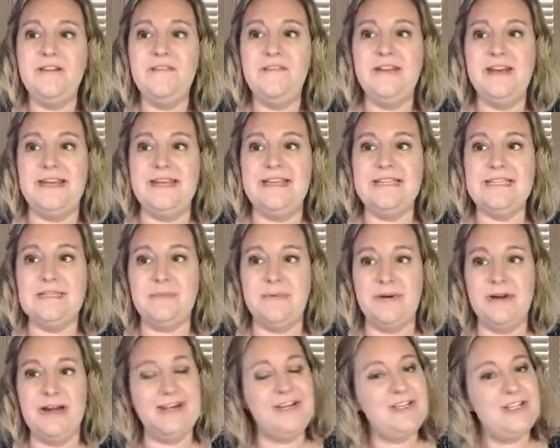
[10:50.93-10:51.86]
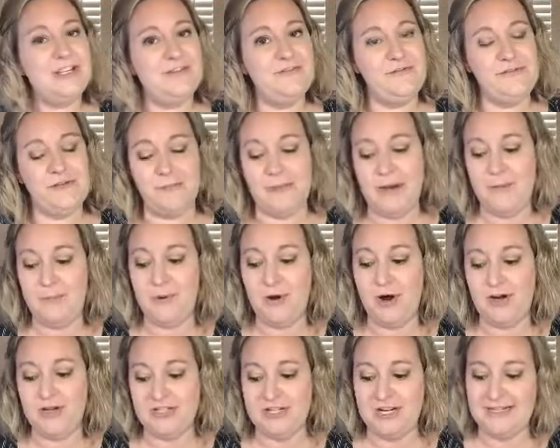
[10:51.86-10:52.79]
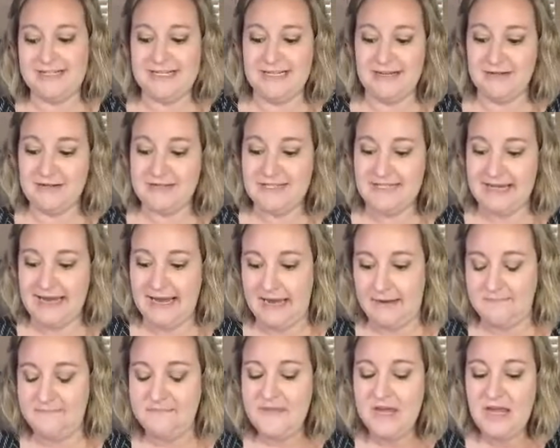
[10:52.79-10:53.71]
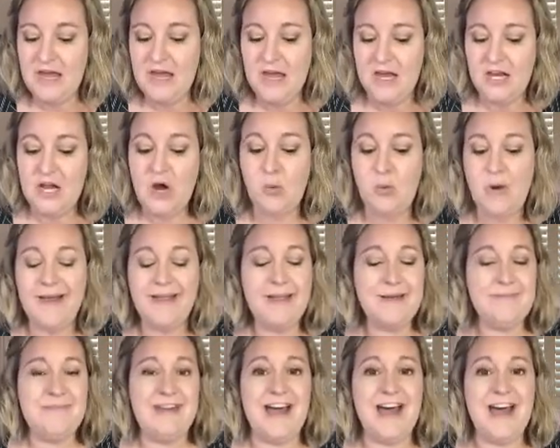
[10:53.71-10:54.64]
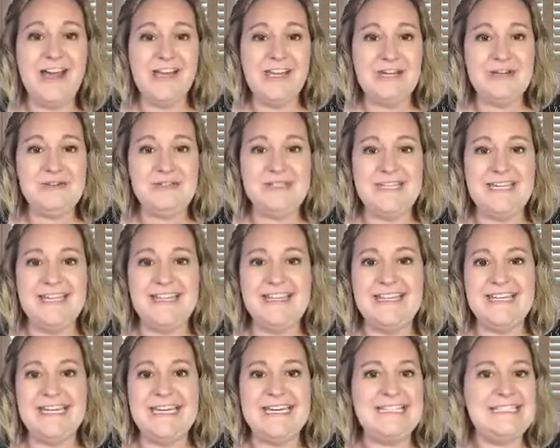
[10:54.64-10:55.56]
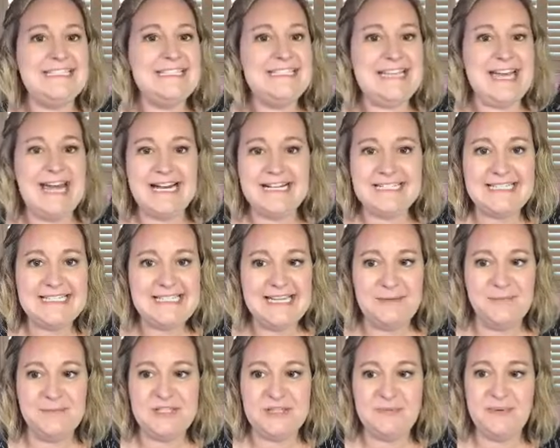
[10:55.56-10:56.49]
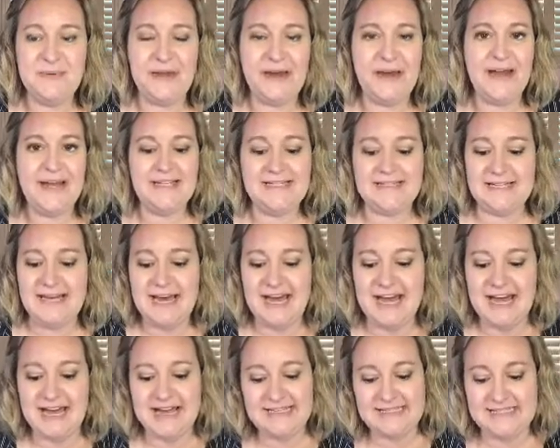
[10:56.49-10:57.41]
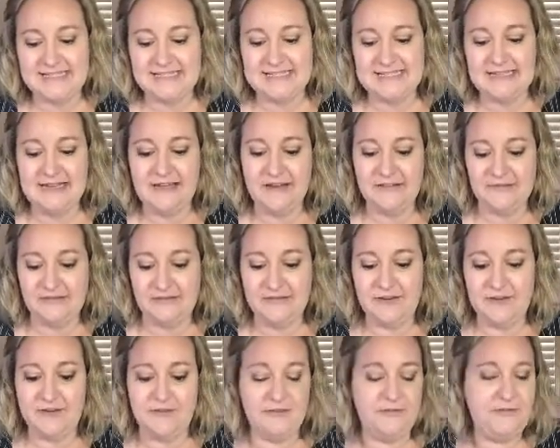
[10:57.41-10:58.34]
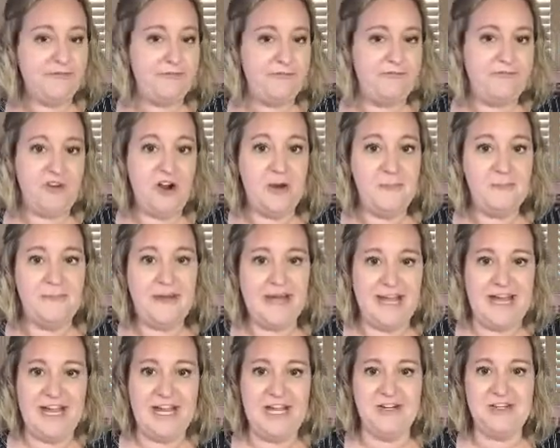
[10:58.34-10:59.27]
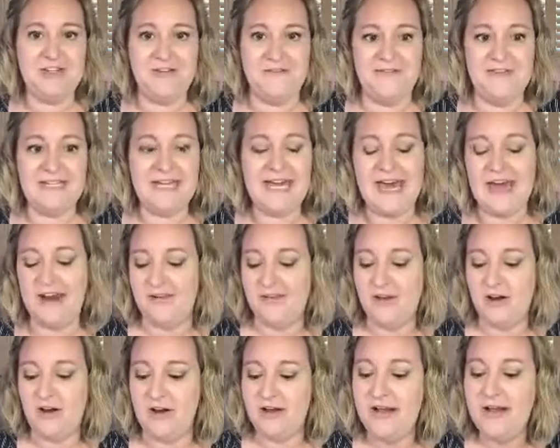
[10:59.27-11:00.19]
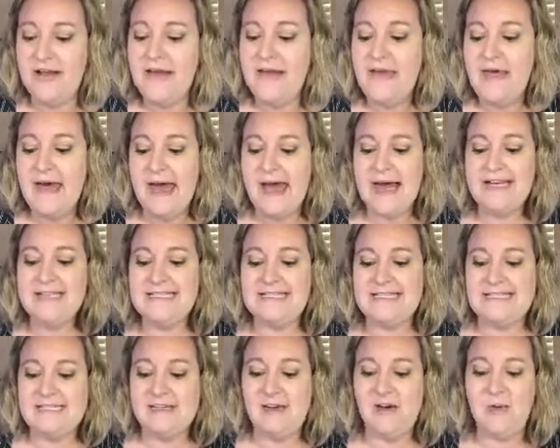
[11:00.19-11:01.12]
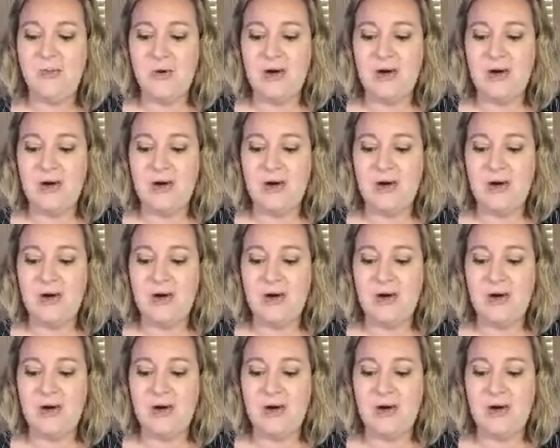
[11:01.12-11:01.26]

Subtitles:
of an inspiration for my project here today. Now, while I'm not using the exact same supplies as the front page of the catalog, I still